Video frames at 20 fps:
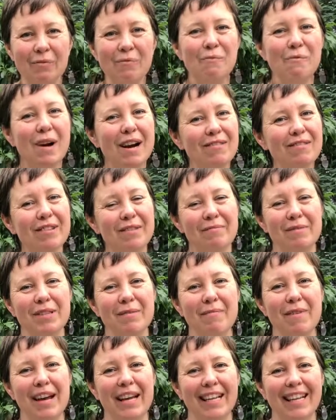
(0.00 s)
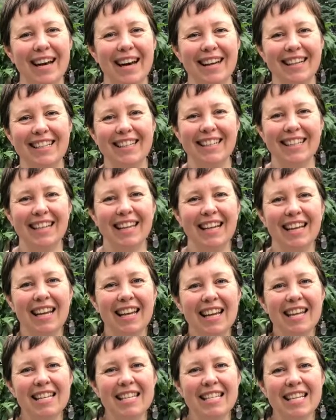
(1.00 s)
Welcome to my garden.
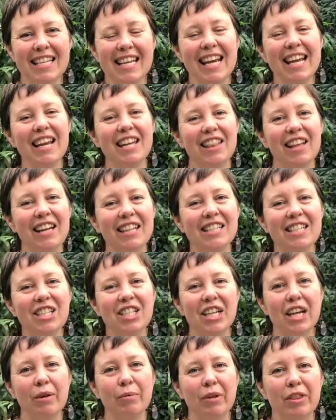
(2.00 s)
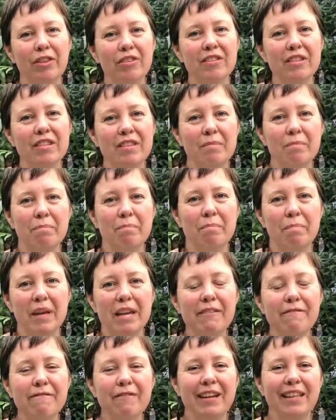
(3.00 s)
Today I'd like to share with you some
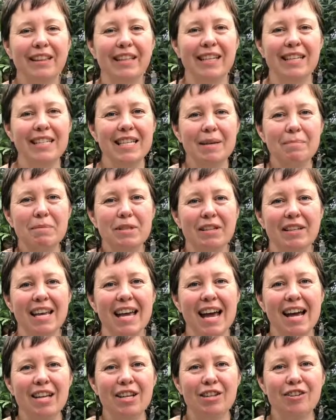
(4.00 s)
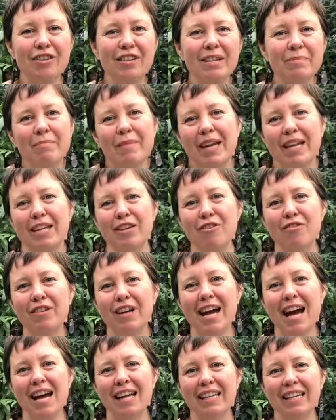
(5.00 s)
bee-friendly tips on how you can make your
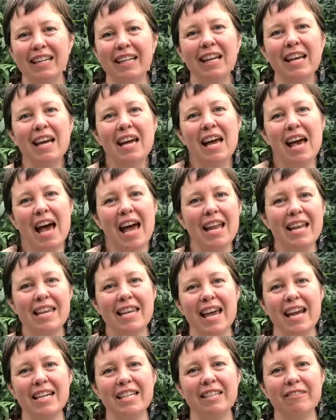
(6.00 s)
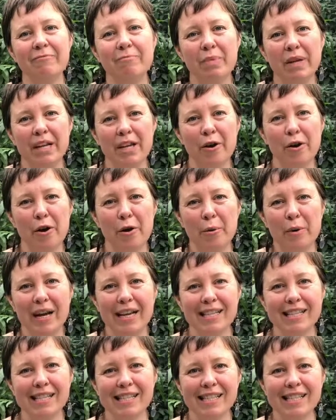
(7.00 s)
garden a native bee
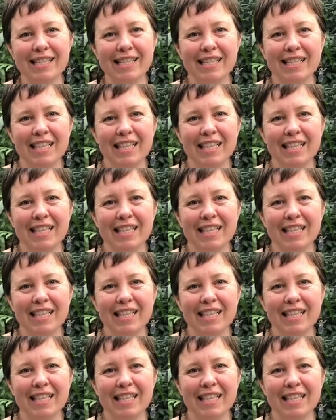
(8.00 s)
oasis.